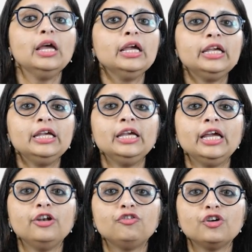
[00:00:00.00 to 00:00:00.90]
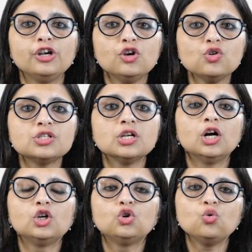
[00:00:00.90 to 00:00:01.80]
He introduced
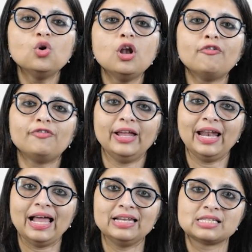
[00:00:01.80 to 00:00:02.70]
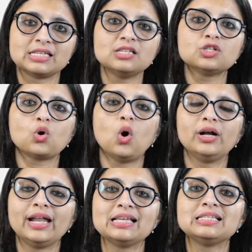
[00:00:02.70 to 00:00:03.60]
a tool of analysis
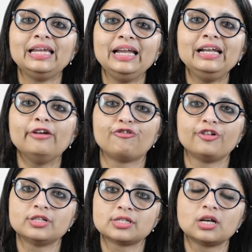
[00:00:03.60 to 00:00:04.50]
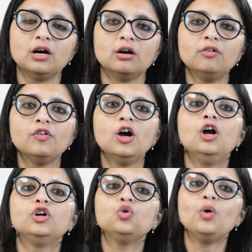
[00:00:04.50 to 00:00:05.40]
called as indifference curve
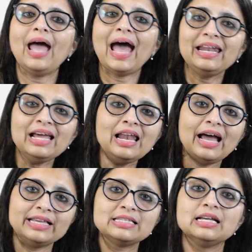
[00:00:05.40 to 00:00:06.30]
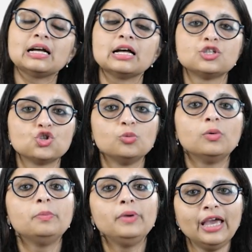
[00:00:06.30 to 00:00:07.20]
to analyze the
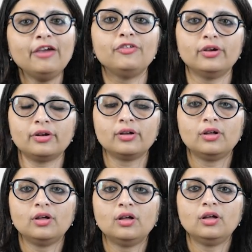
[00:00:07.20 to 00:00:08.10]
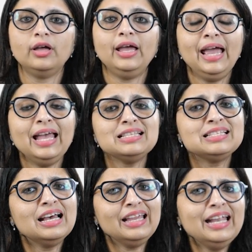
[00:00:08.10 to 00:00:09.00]
consumer behavior. Hence,
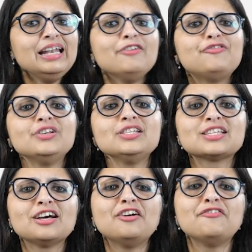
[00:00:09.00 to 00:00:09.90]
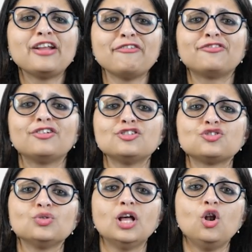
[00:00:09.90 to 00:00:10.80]
the indifference curve refers
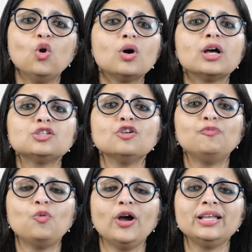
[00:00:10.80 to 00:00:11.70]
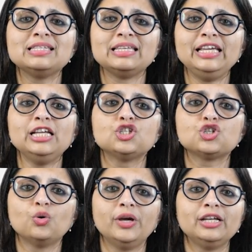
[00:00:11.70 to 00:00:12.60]
to the locus of points each
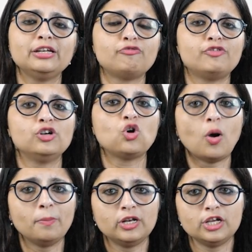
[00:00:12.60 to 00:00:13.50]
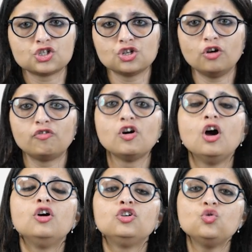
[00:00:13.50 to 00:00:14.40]
showing different combination of
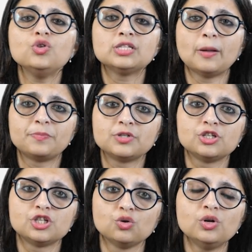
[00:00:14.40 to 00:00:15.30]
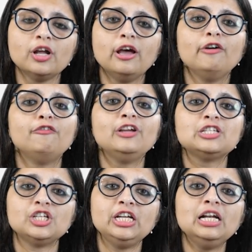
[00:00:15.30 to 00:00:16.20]
two substitute
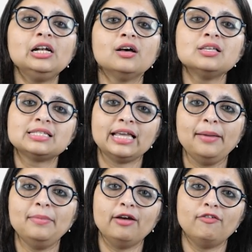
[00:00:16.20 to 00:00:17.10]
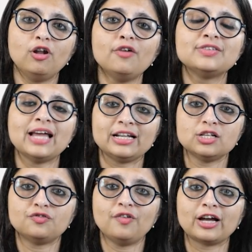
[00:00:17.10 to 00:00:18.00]
which yield a same level of
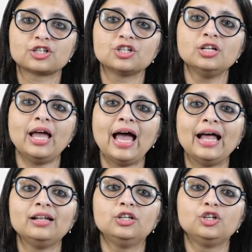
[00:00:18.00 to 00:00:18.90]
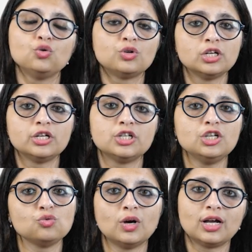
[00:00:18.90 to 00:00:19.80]
satisfaction and utility
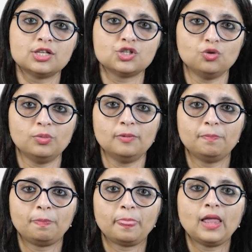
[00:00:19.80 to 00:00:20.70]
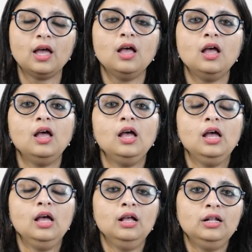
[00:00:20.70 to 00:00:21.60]
to a consumer.
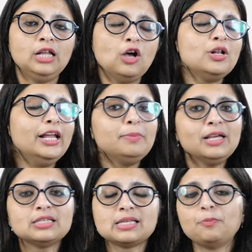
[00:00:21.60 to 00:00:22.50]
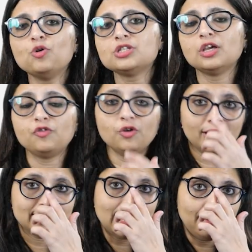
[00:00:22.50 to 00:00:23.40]
Now, let me suppose give you an
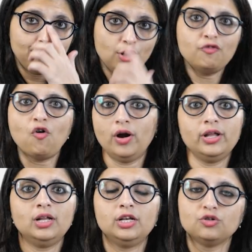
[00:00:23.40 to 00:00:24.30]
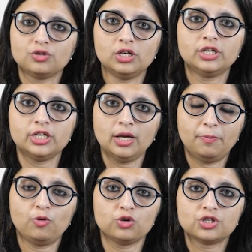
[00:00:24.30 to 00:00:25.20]
example of ordinal utility
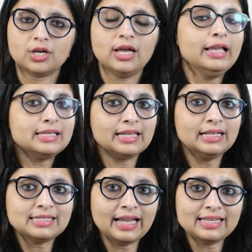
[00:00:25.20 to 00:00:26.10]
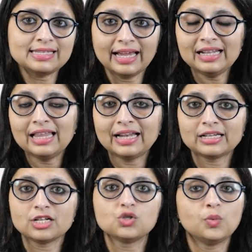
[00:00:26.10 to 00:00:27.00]
approach. Since I said that
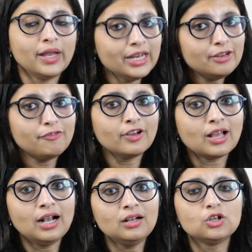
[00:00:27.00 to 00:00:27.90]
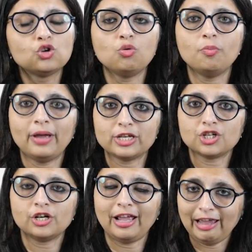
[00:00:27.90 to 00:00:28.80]
it is very difficult to
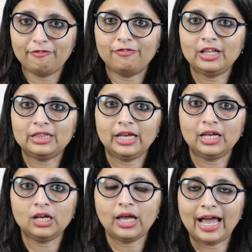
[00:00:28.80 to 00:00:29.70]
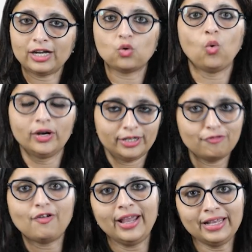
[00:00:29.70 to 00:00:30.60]
measure everything and
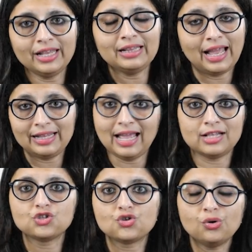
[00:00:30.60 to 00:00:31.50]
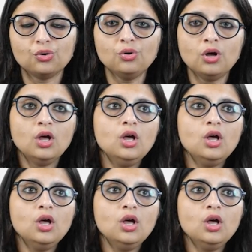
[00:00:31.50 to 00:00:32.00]
quantifying it, and that's true.